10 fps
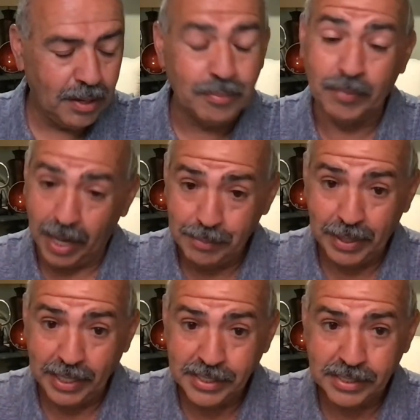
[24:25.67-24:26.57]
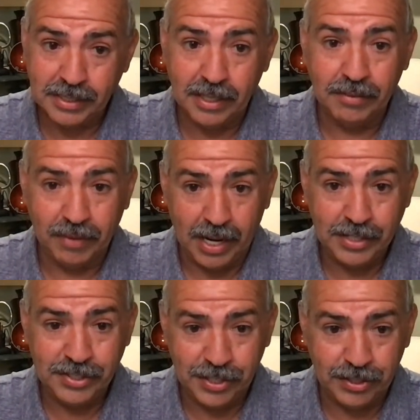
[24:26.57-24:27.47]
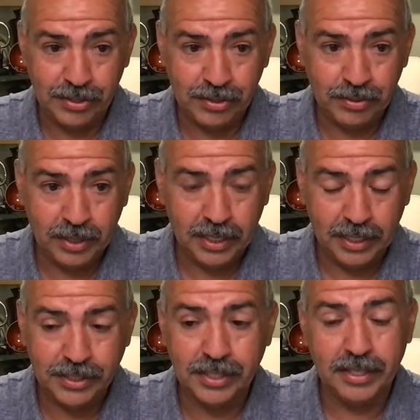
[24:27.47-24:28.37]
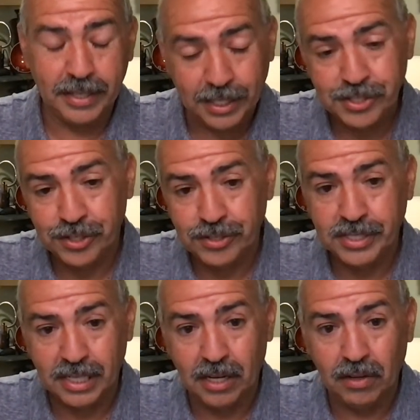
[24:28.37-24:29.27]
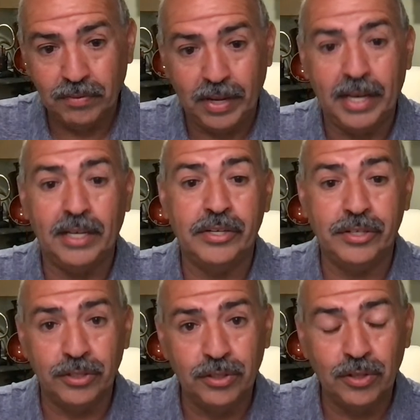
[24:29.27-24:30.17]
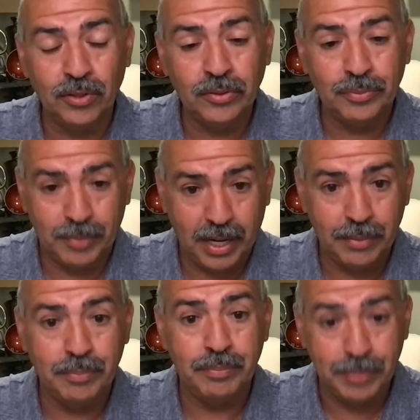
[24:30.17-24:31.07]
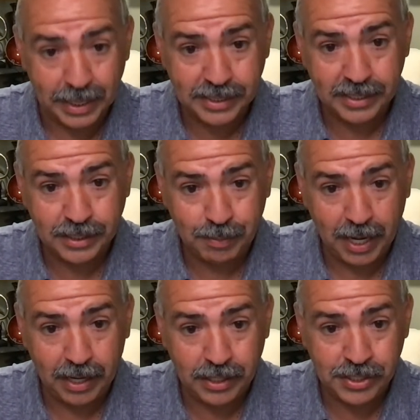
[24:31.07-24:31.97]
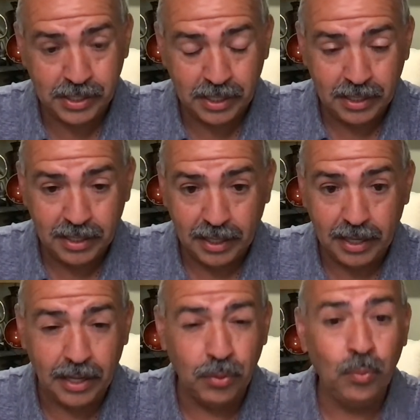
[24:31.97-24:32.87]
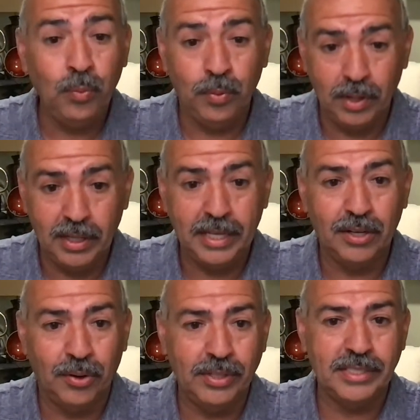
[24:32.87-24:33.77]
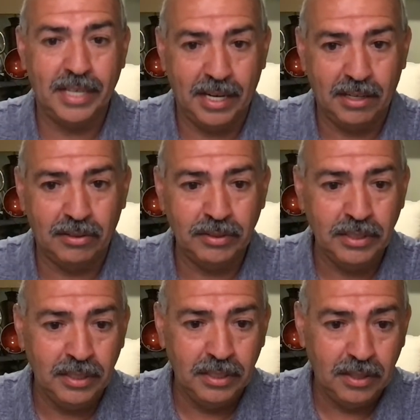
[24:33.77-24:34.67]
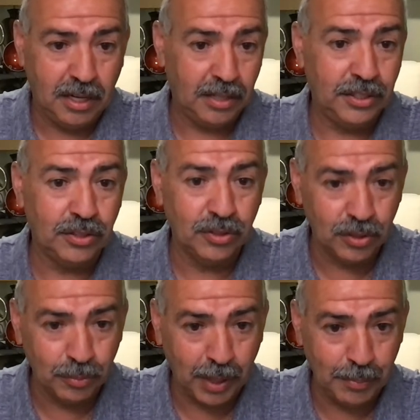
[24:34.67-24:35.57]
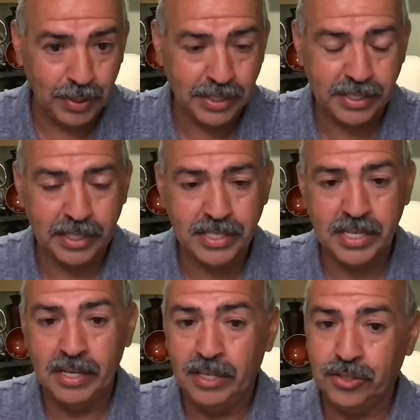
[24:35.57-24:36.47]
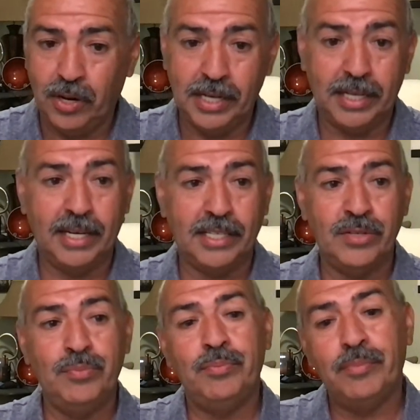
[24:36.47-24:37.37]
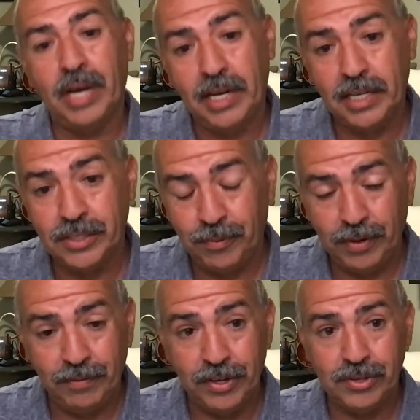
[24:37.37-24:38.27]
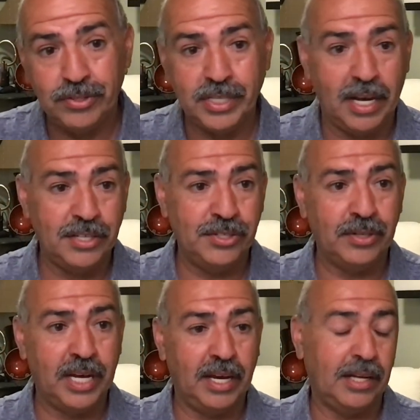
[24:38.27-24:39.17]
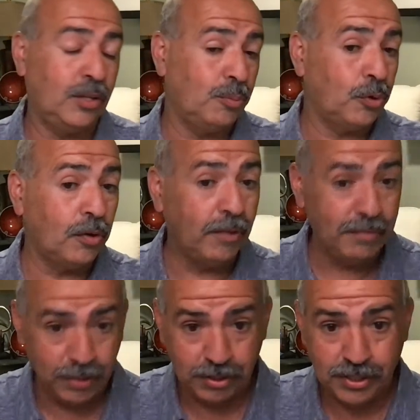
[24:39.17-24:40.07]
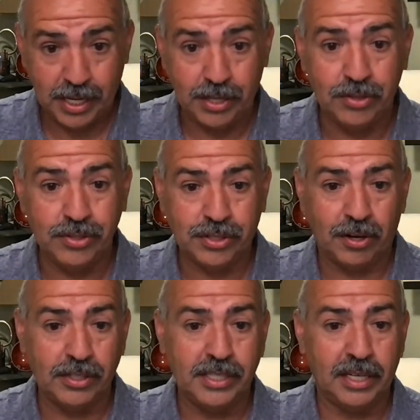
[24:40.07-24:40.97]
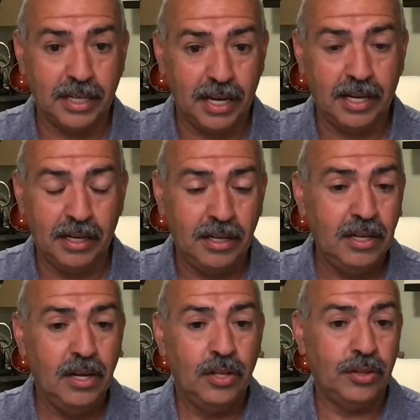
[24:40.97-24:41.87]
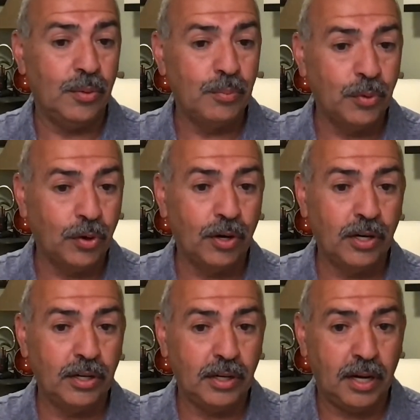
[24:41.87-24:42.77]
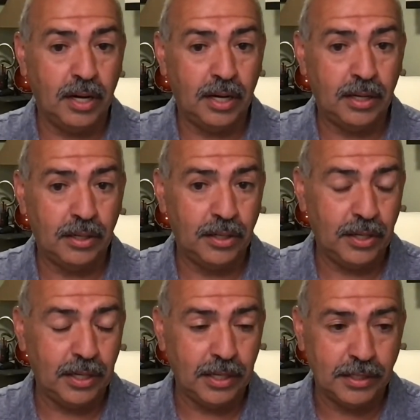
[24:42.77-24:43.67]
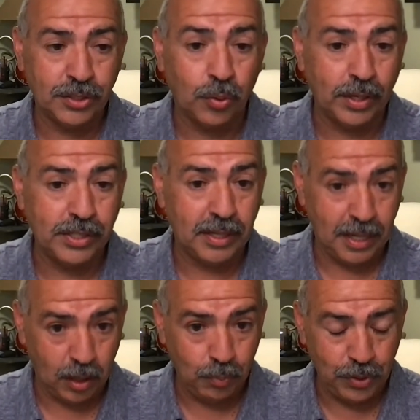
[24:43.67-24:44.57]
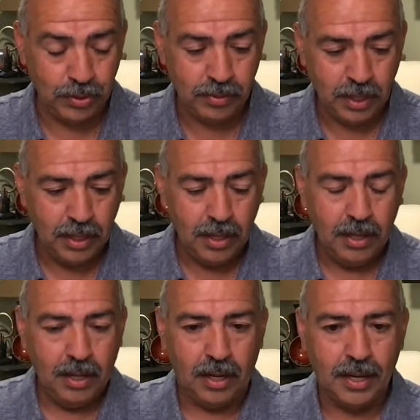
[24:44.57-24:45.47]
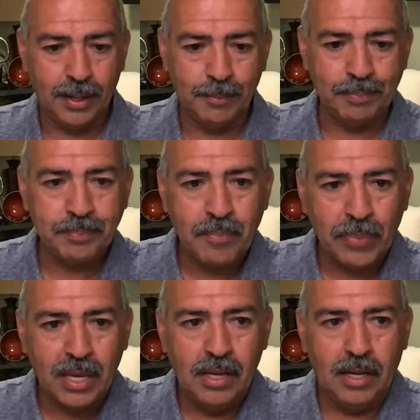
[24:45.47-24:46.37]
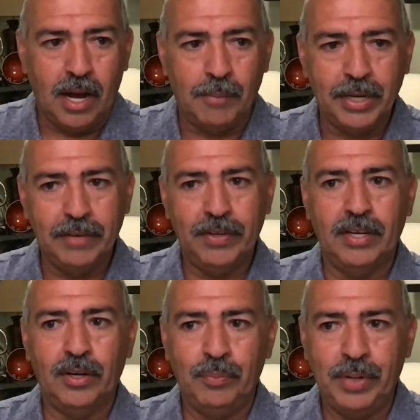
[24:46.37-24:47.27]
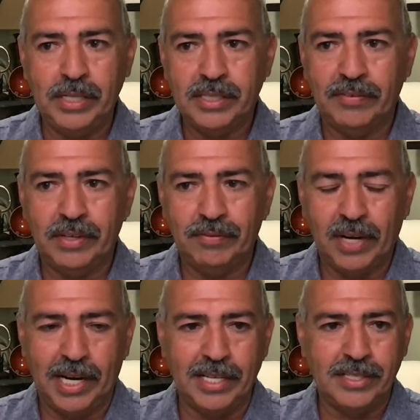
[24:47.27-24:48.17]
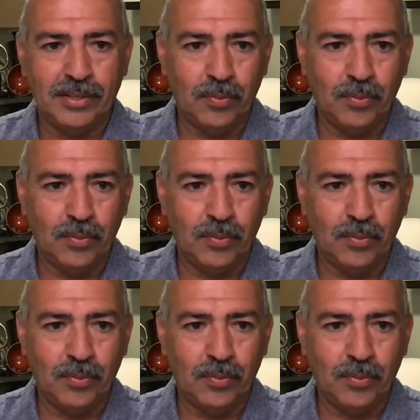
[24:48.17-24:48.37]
My best advice to you is get yourself a Google My Business page and really go to town on the Google My Business. Try to get as many reviews as you can. The more reviews that you start to get, the more it's going to help you. Um, I'm gonna give you a little piece of advice.